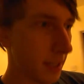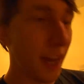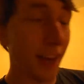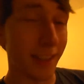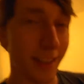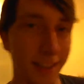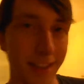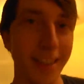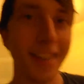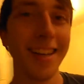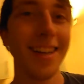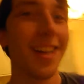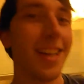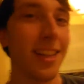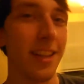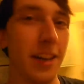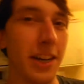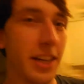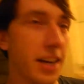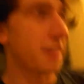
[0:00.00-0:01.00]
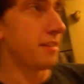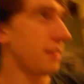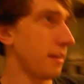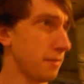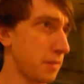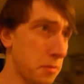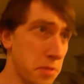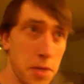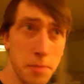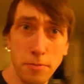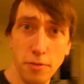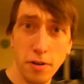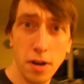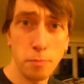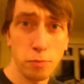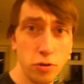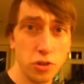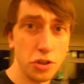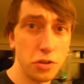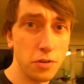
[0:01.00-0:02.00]
Yes. thirty days have September,
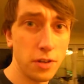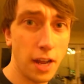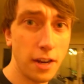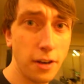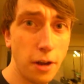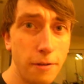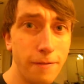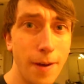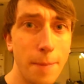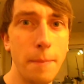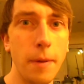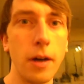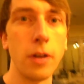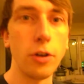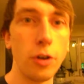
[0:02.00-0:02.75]
April, June and November.